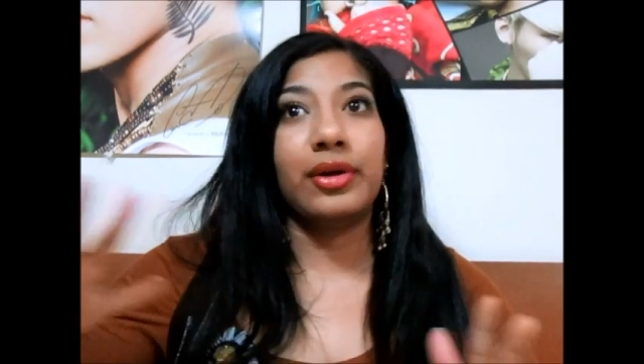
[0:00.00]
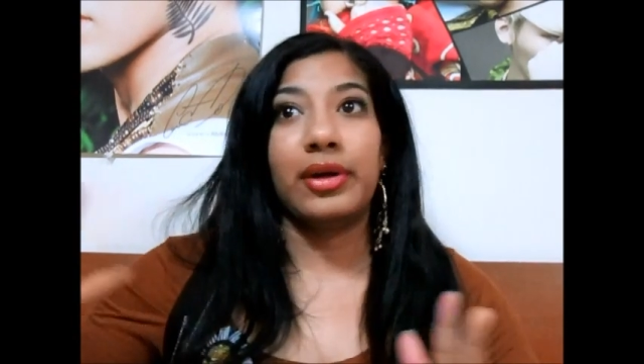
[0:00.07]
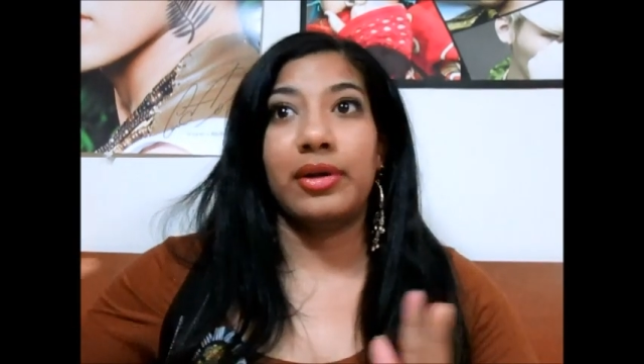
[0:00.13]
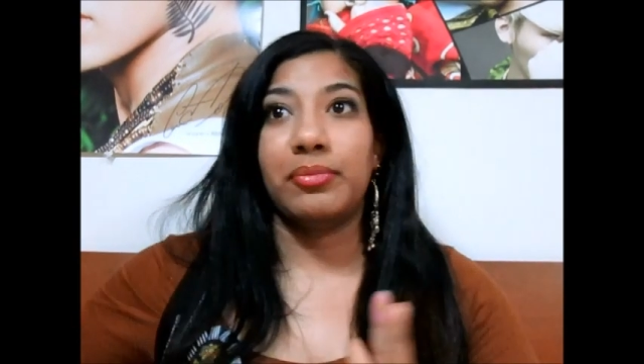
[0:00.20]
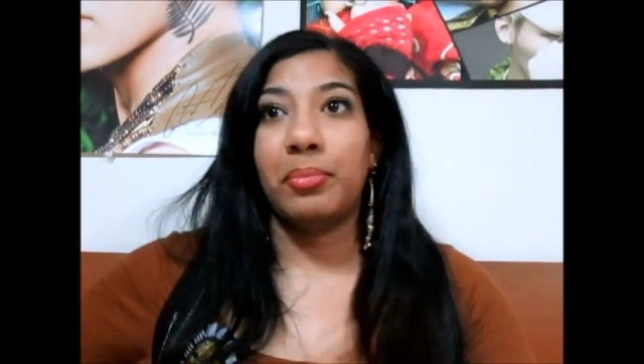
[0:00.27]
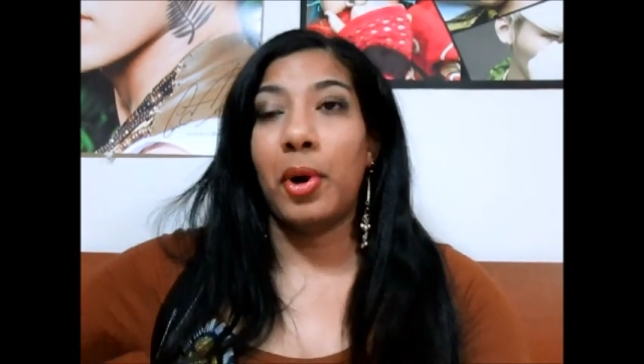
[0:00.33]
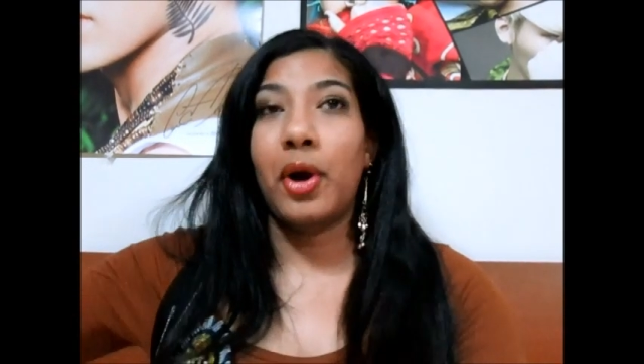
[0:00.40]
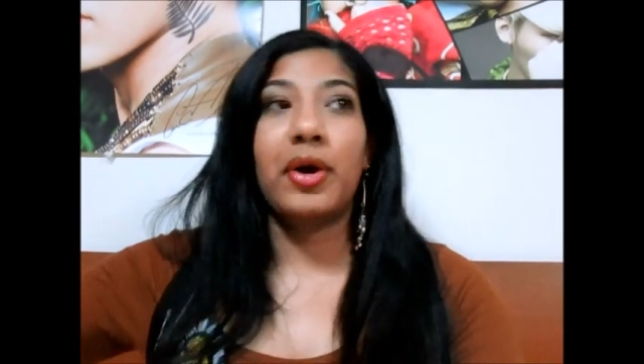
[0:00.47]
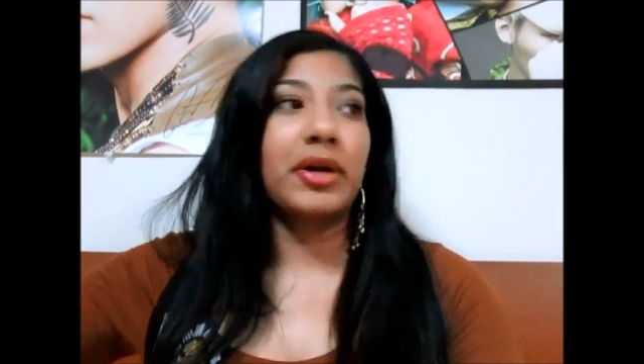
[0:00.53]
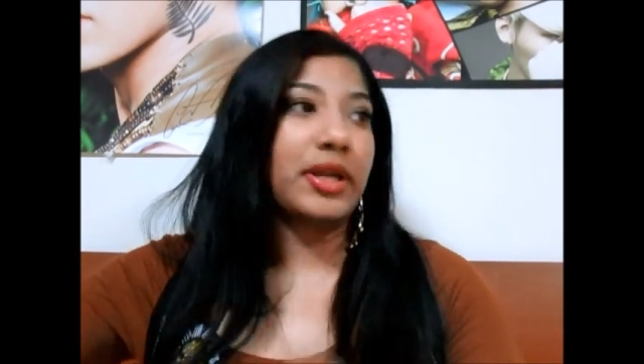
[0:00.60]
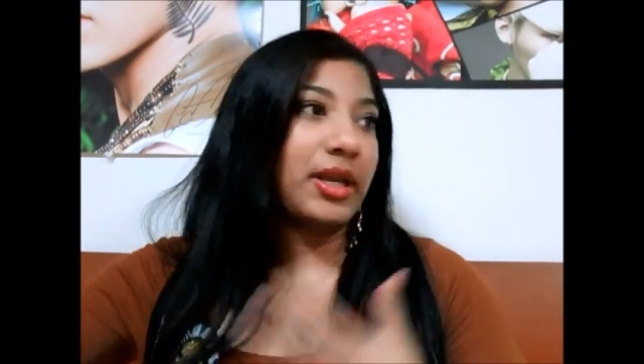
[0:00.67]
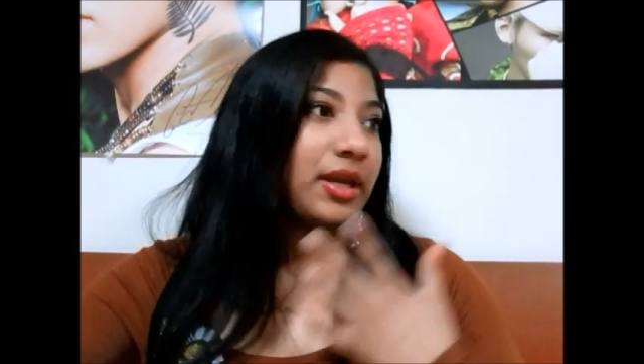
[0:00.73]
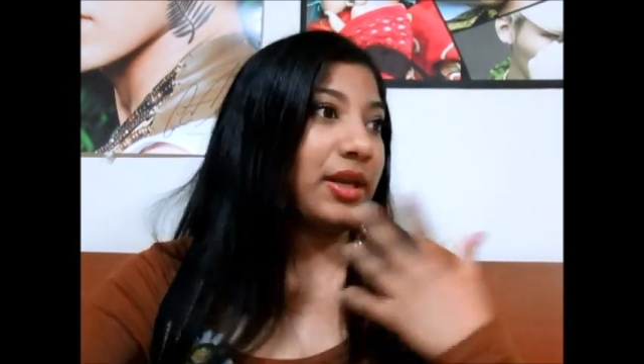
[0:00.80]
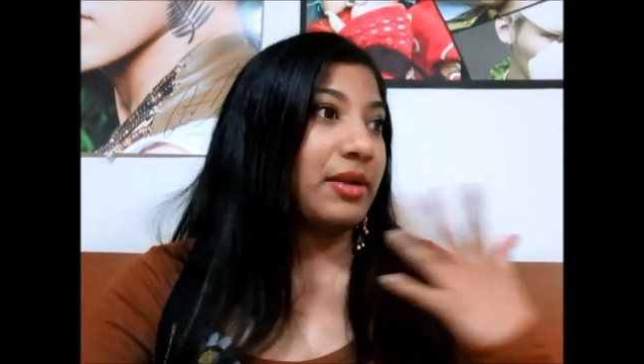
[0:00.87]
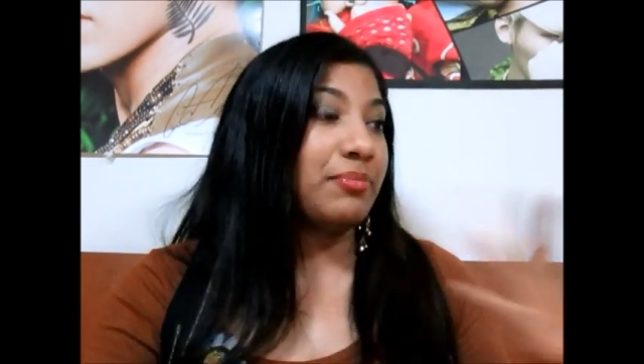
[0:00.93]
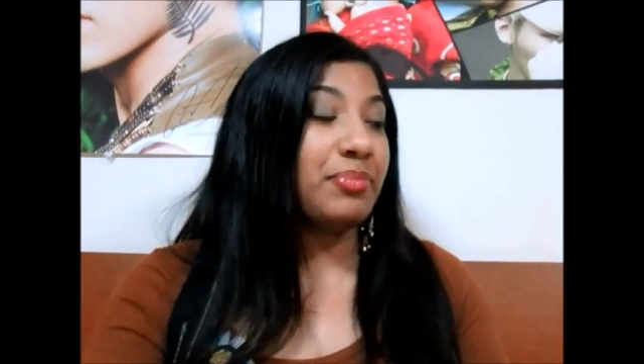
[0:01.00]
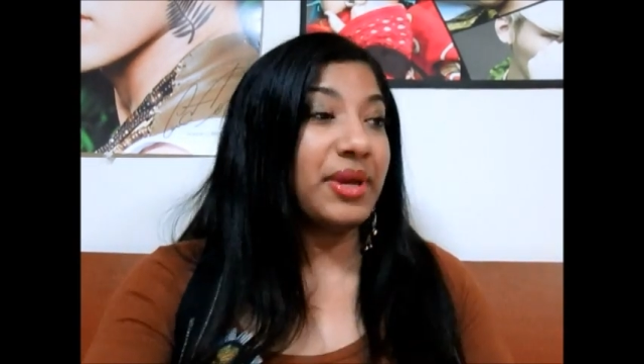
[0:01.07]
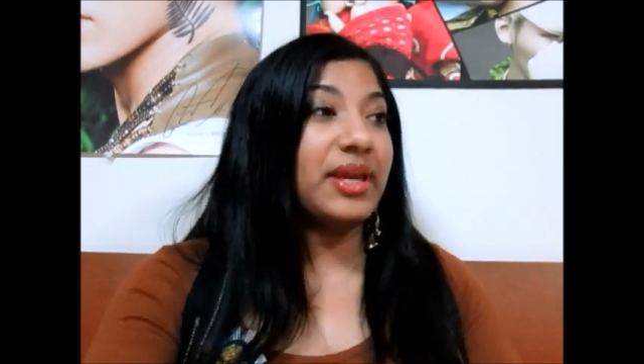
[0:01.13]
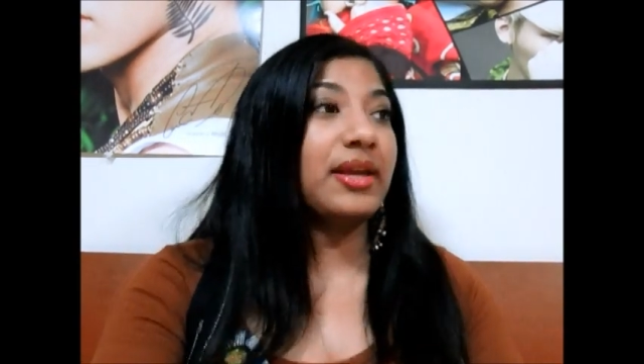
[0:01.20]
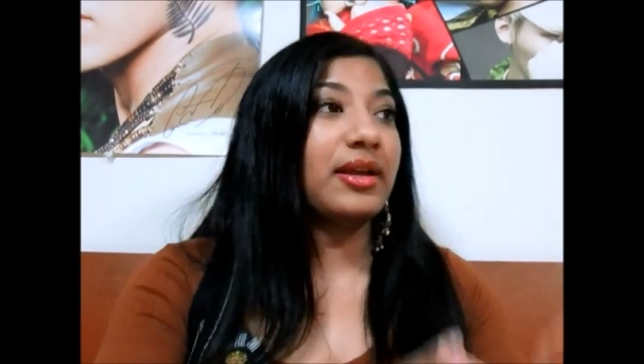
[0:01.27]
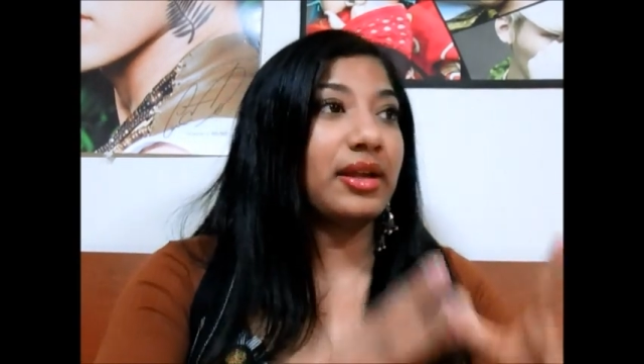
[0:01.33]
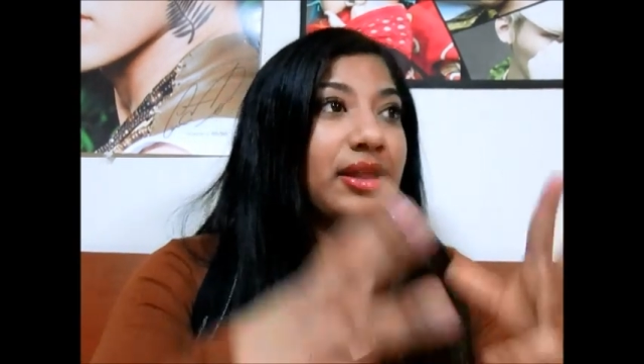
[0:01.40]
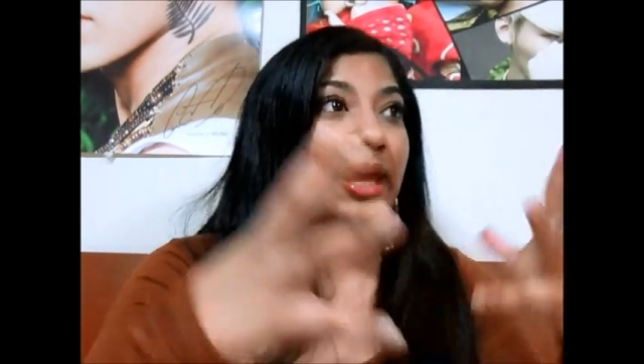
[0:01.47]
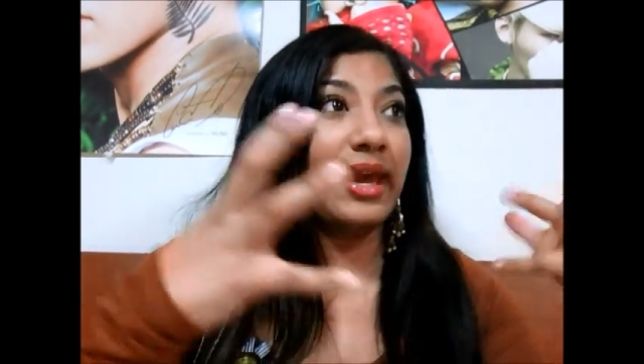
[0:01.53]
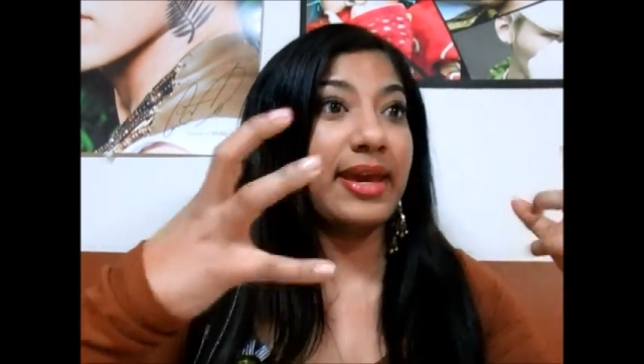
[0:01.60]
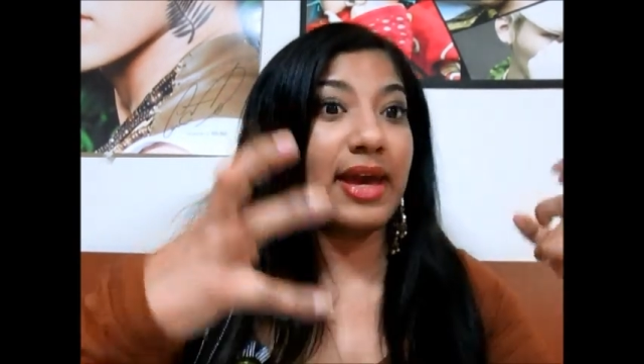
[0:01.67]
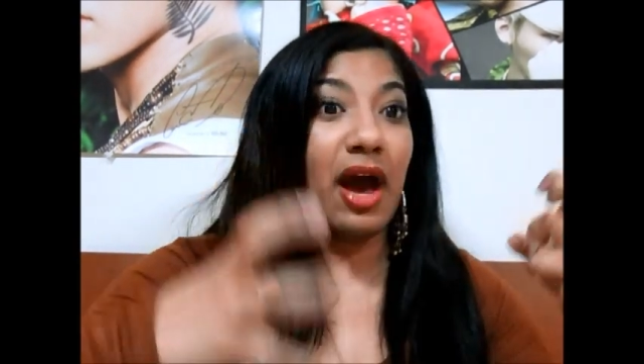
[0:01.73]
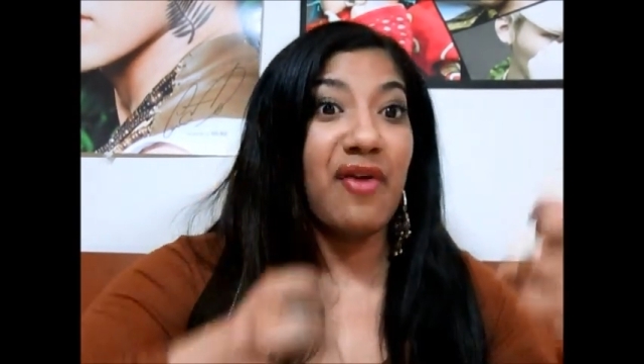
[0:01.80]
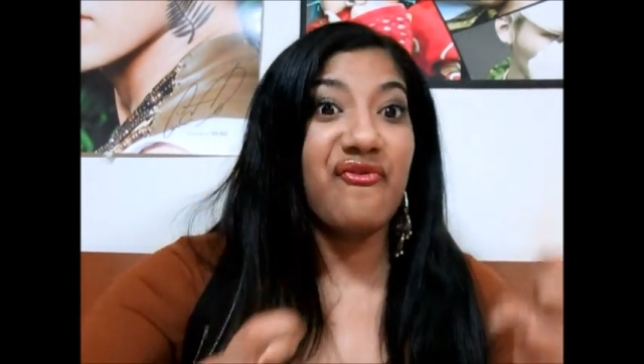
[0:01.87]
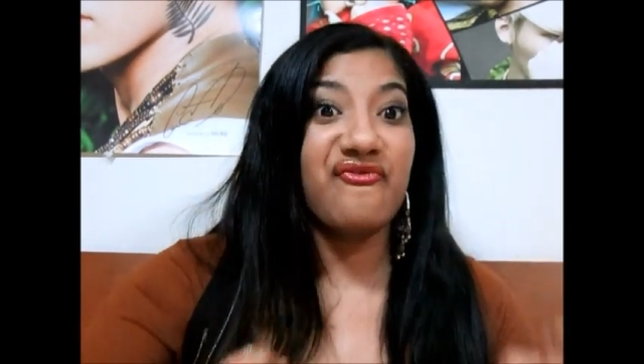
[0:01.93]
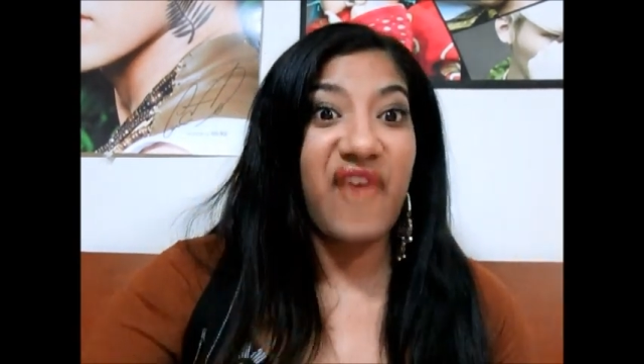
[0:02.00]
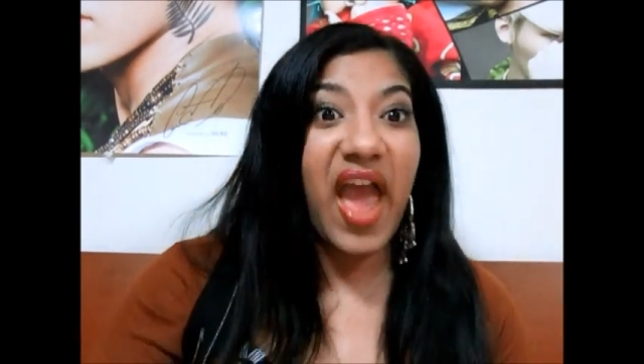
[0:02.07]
and partying and being like a